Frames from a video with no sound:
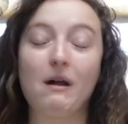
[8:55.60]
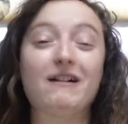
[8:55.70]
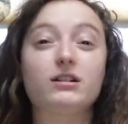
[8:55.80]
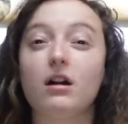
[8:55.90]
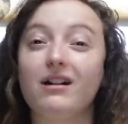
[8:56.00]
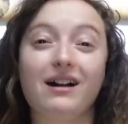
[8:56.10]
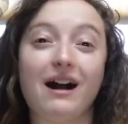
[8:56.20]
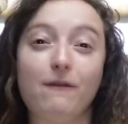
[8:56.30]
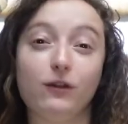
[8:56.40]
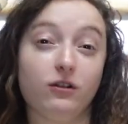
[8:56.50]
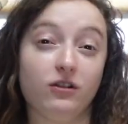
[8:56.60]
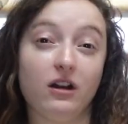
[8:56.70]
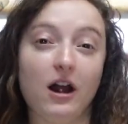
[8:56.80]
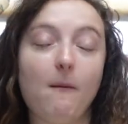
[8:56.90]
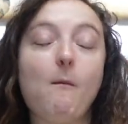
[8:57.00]
That's all I got for you
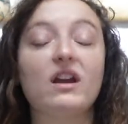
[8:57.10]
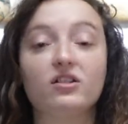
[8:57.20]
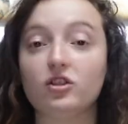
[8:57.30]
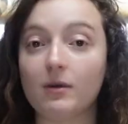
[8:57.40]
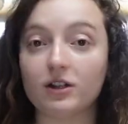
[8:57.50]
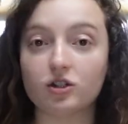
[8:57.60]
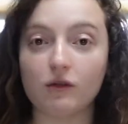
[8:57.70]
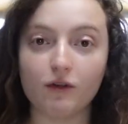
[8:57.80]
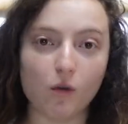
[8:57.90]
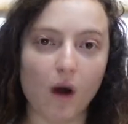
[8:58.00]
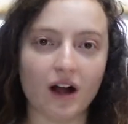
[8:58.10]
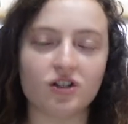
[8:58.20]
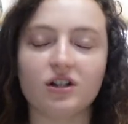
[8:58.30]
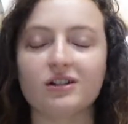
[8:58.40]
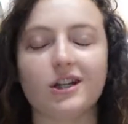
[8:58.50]
today. Thanks so much for
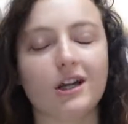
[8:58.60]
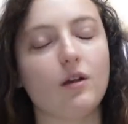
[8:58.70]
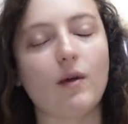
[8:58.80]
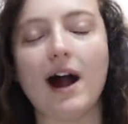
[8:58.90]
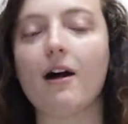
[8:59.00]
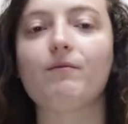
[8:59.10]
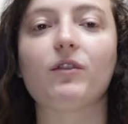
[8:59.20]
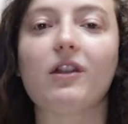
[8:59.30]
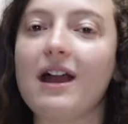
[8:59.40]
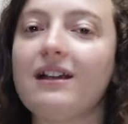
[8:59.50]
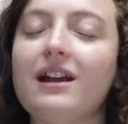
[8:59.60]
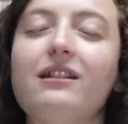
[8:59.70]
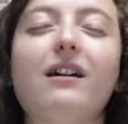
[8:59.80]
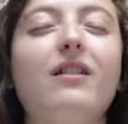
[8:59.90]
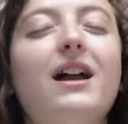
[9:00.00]
watching, sticking around. Like, hit
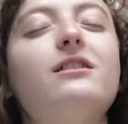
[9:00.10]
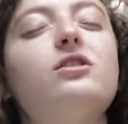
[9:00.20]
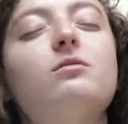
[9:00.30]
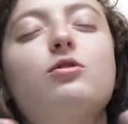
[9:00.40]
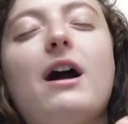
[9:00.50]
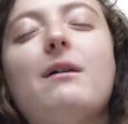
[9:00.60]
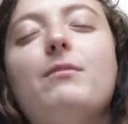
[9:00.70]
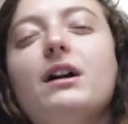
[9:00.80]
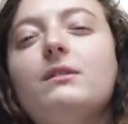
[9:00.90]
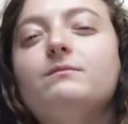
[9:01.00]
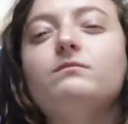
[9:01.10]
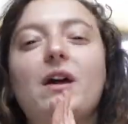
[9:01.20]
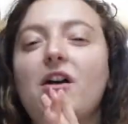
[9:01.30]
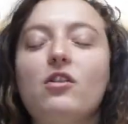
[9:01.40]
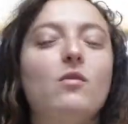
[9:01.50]
that like, subscribe button.
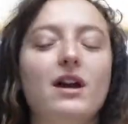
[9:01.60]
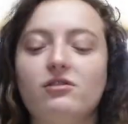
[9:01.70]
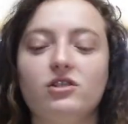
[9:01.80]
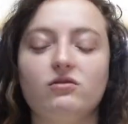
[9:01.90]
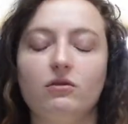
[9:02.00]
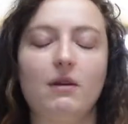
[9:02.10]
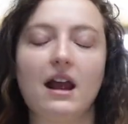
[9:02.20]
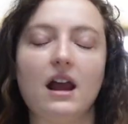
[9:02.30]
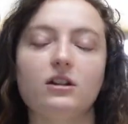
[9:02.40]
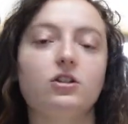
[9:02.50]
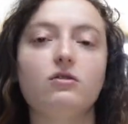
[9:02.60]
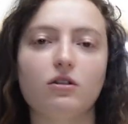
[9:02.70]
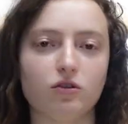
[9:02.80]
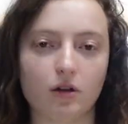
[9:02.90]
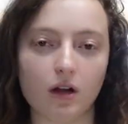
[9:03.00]
I don't know what I was just doing with my hands. You know
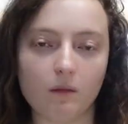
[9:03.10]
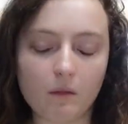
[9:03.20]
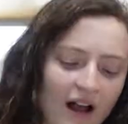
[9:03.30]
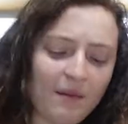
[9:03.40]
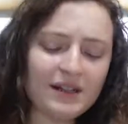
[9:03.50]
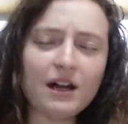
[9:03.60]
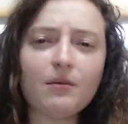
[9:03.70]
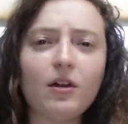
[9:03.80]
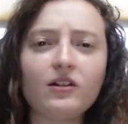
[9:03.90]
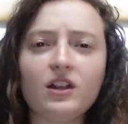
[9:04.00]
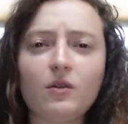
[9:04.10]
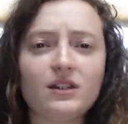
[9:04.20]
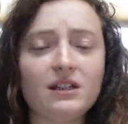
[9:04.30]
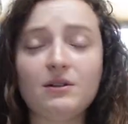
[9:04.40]
the drill. Comment down below anything you want to see